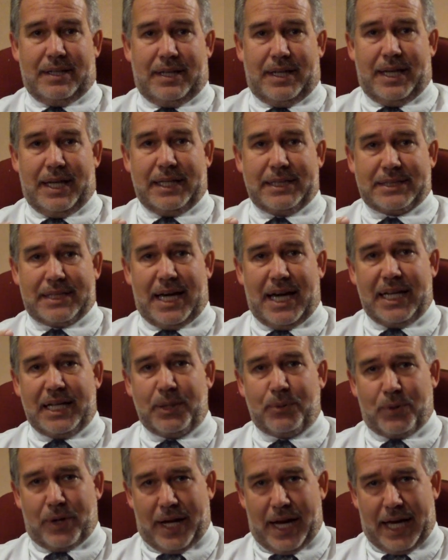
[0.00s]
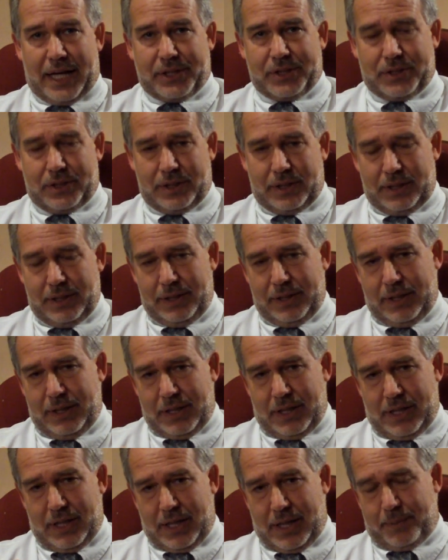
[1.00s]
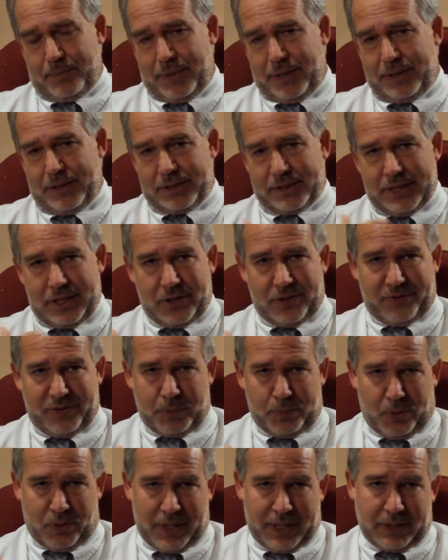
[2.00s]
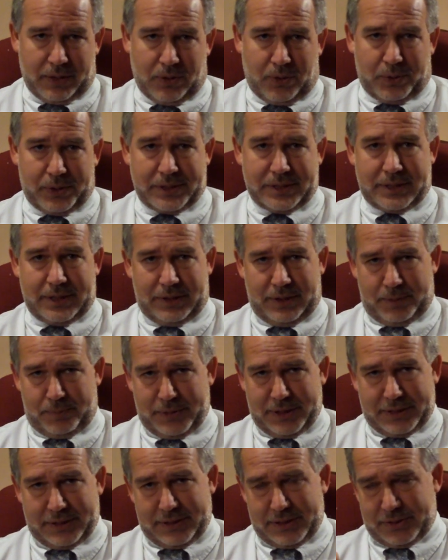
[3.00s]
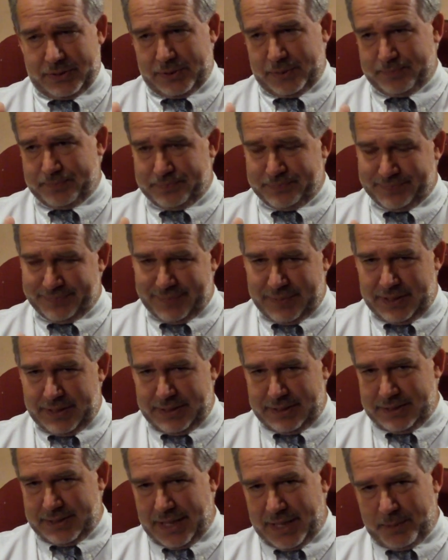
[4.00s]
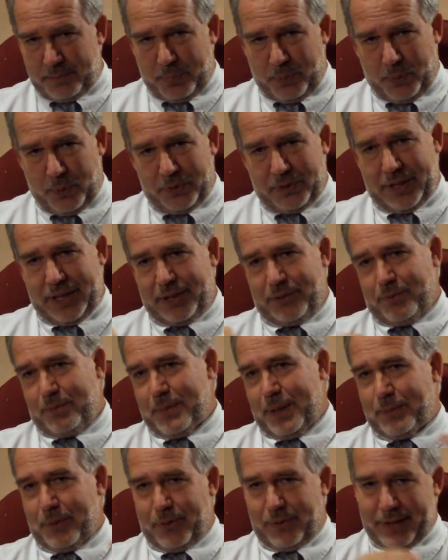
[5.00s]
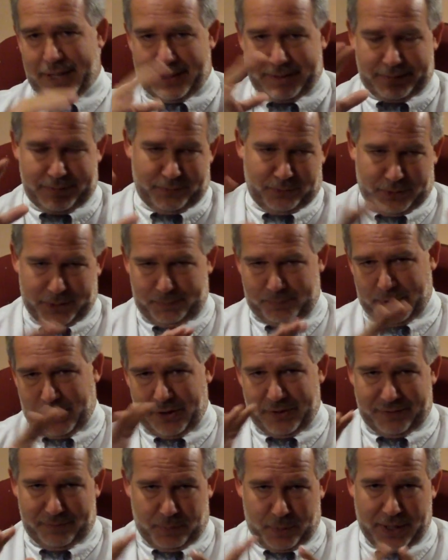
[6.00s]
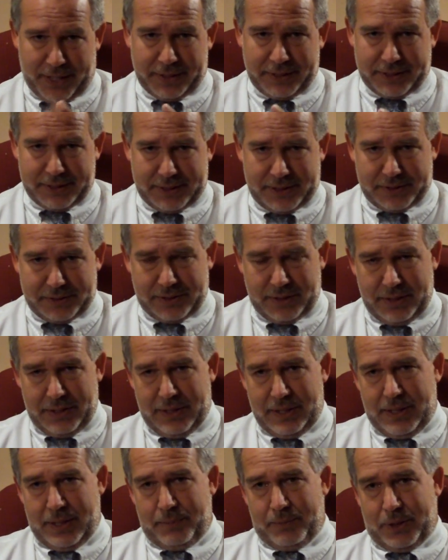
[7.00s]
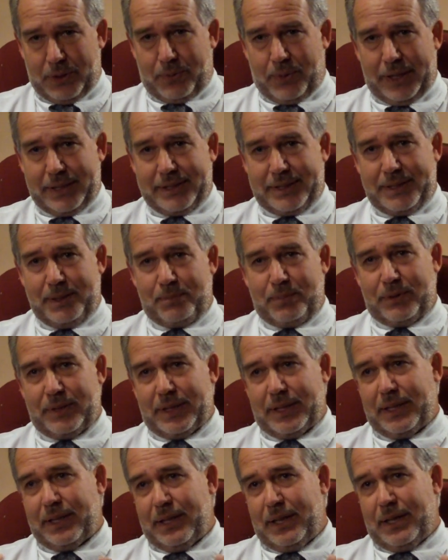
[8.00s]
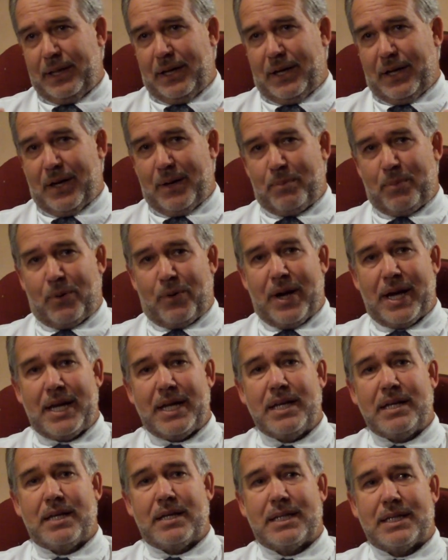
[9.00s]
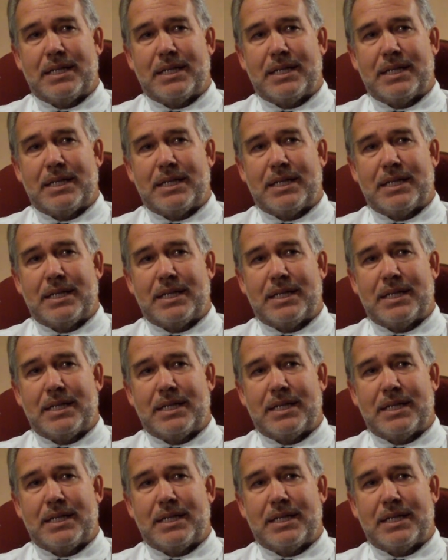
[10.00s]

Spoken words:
anxiety reaction in the center of the brain known as the limbic system. It's not important that you remember what part of brain this is, but quite simply, our brain